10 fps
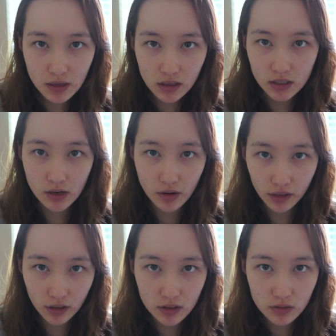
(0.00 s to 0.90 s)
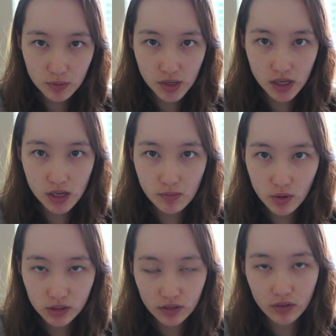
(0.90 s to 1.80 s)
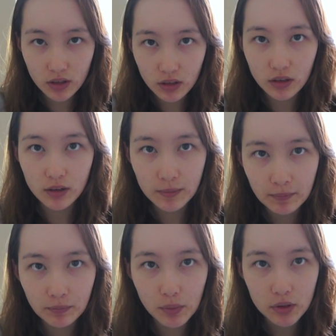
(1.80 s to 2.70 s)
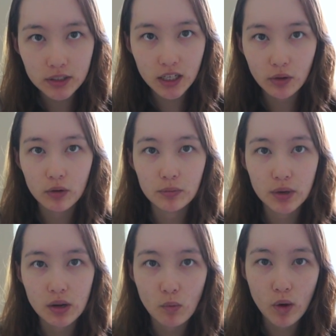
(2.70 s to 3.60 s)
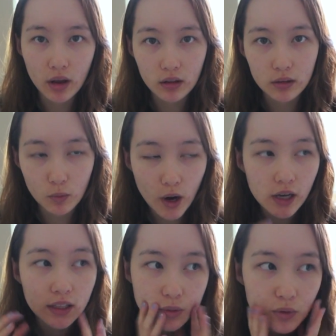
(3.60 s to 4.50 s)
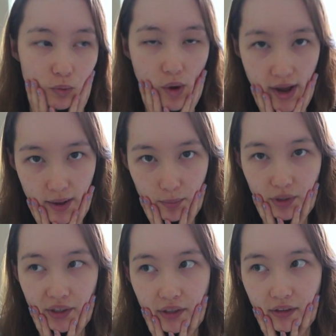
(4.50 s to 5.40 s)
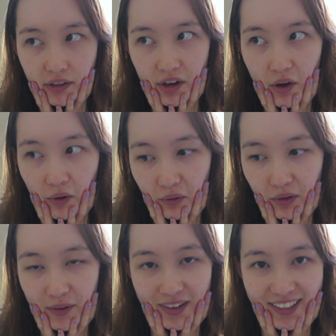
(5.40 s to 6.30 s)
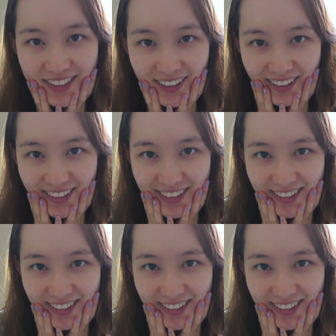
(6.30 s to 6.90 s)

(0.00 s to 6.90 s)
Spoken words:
because I thought it would be, most of the pulsating would be while it was wet, but no, it wasn't.